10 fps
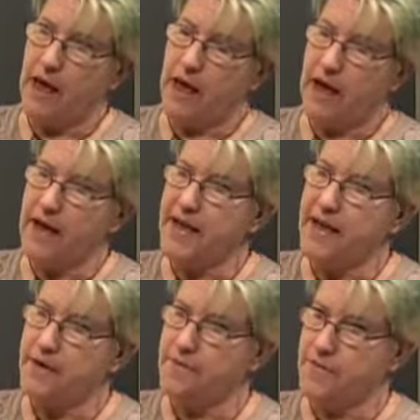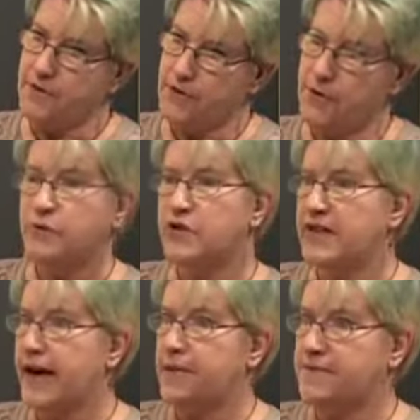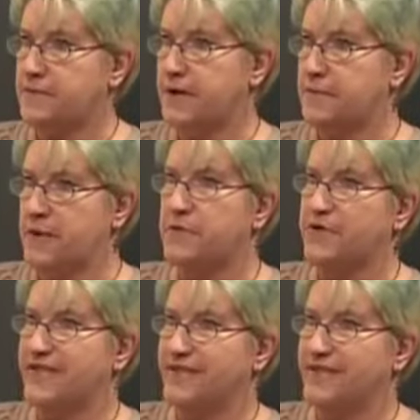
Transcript: I have huge gaps in my memory,